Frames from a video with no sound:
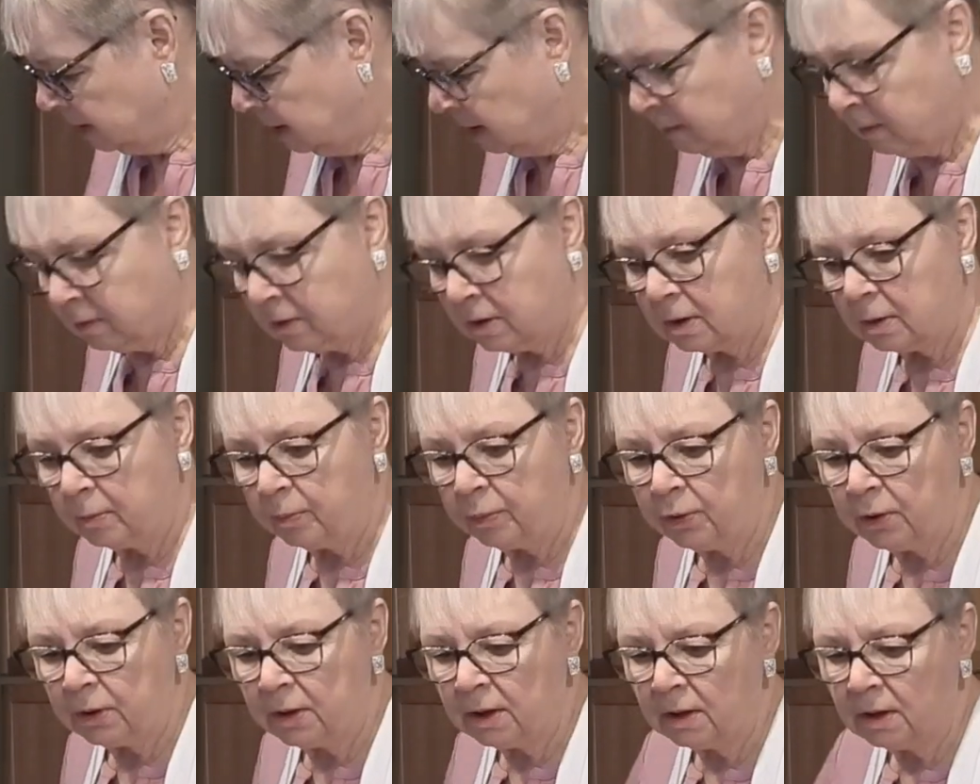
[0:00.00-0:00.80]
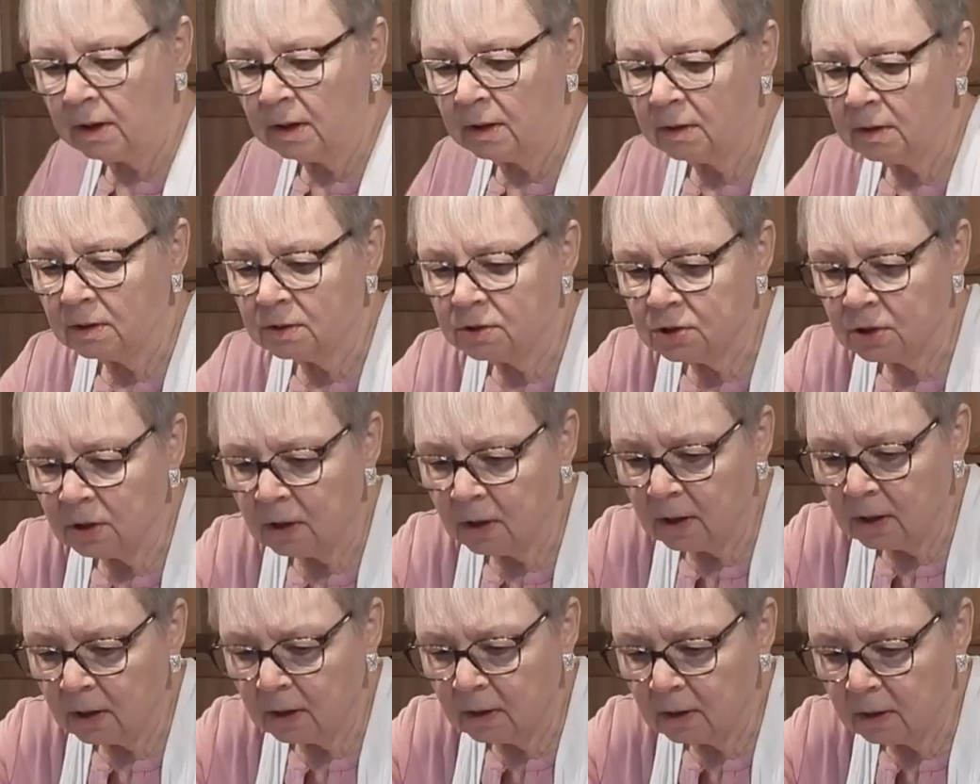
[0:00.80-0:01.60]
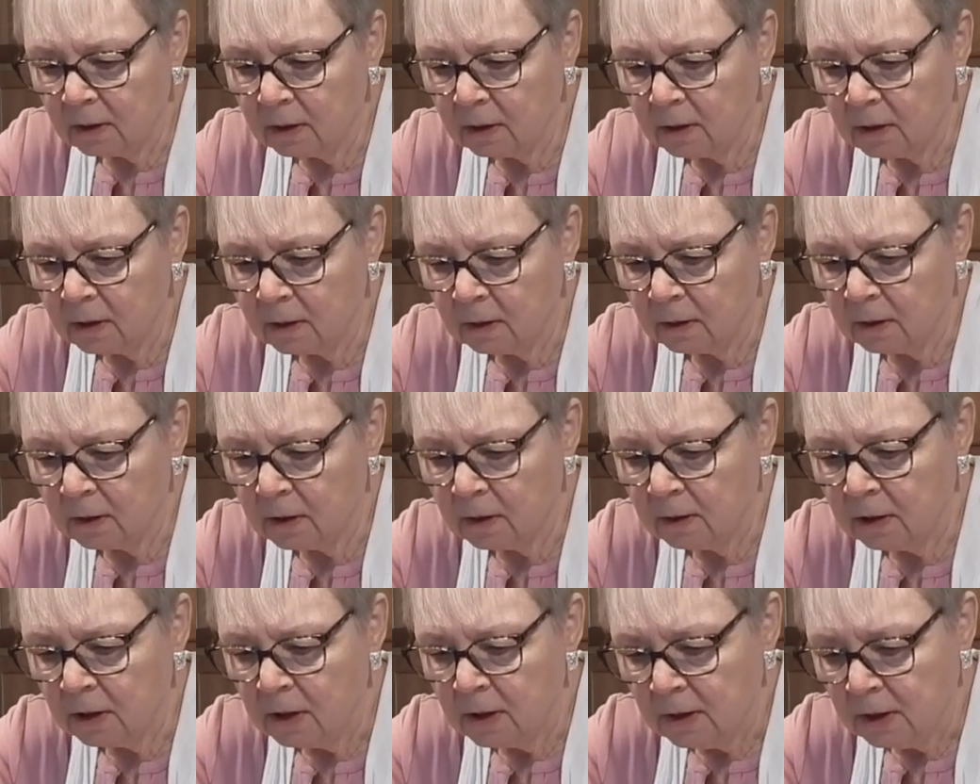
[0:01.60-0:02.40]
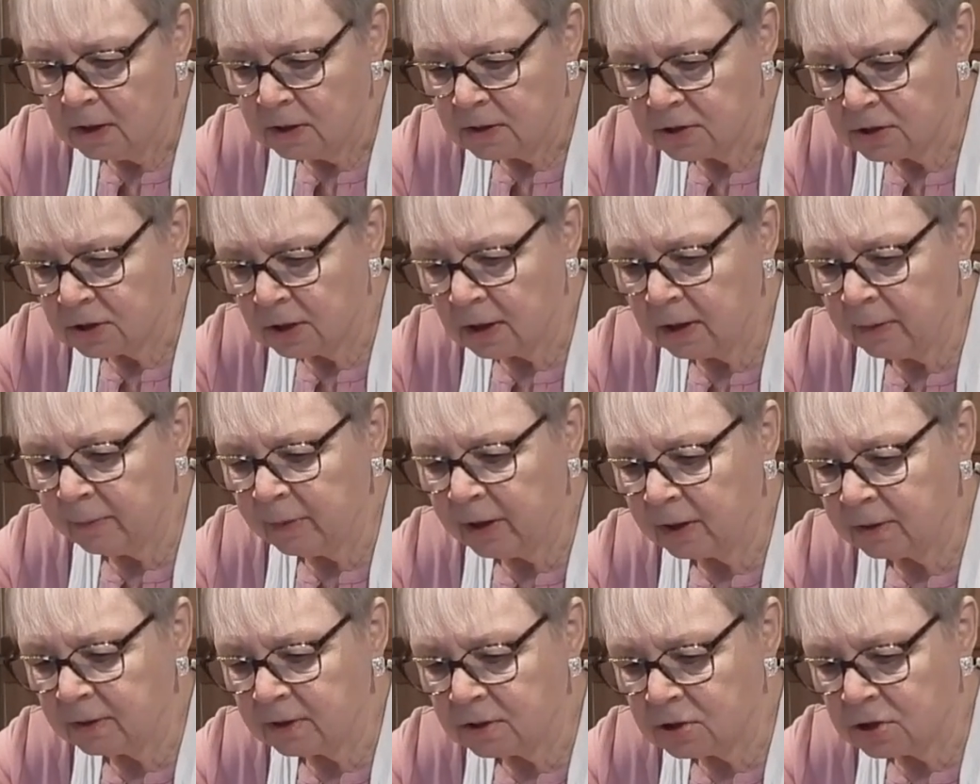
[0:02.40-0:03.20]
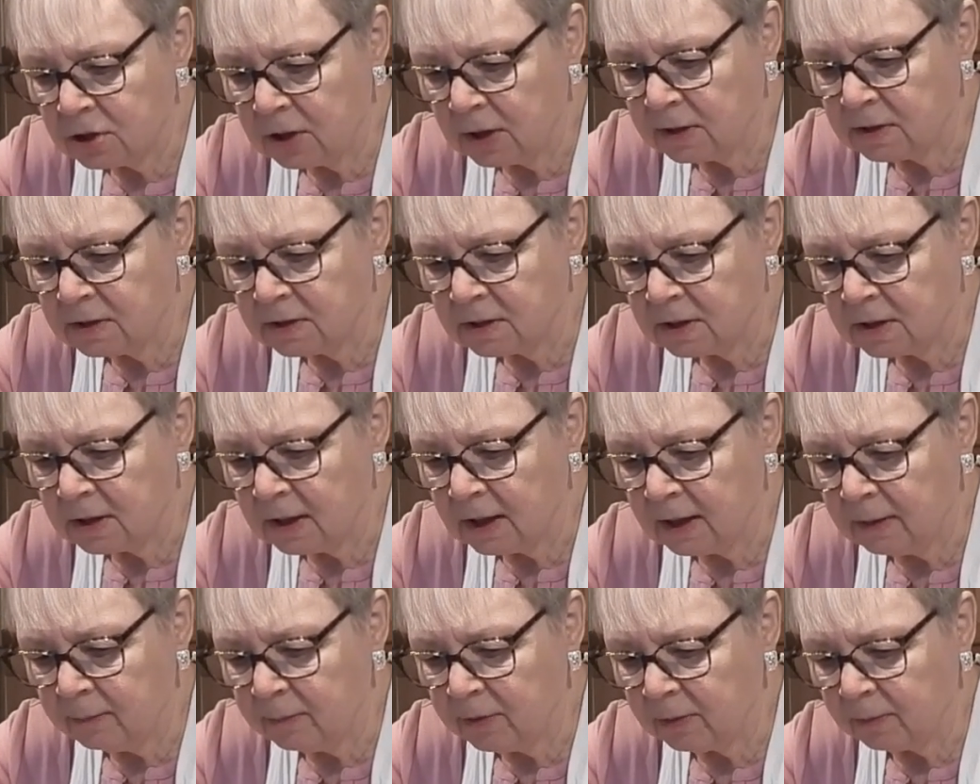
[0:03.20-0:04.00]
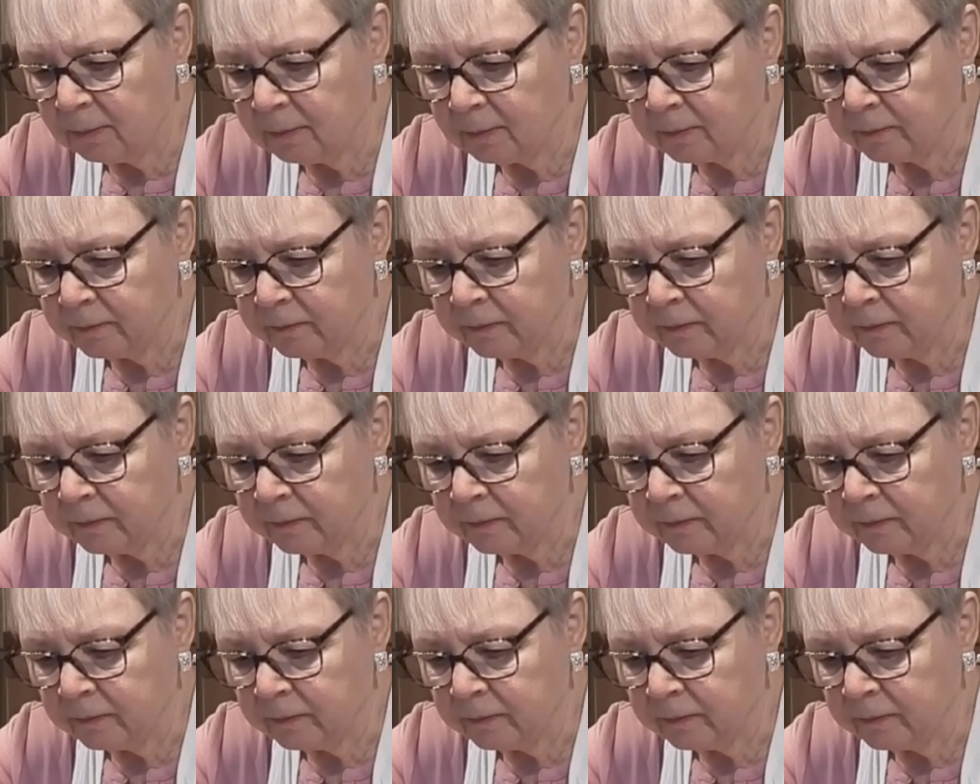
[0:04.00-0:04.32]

We're going to put it in the jar. Sorry about the shakes today, but